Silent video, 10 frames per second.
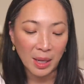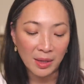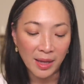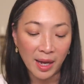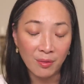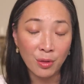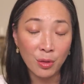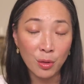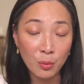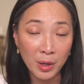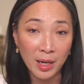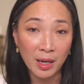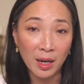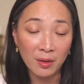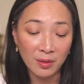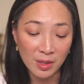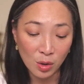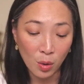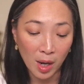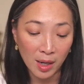and they have three of these
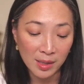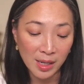quads,